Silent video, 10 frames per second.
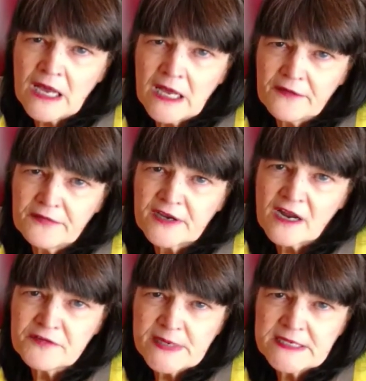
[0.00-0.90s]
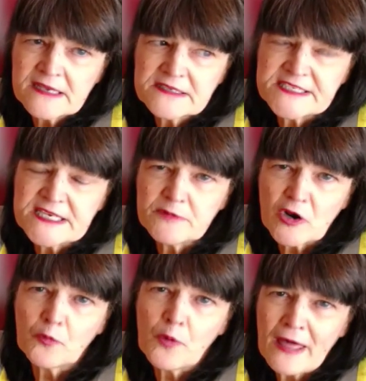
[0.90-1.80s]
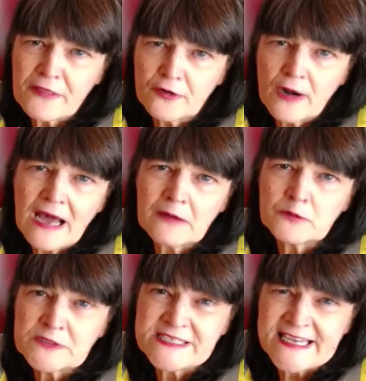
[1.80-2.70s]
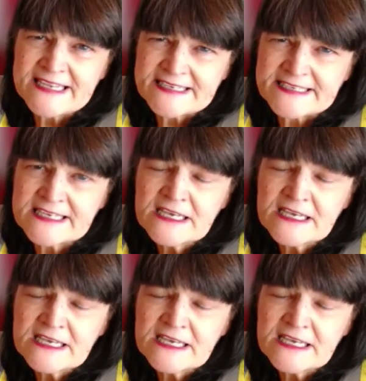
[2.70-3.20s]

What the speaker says: the government seemed rather outdated.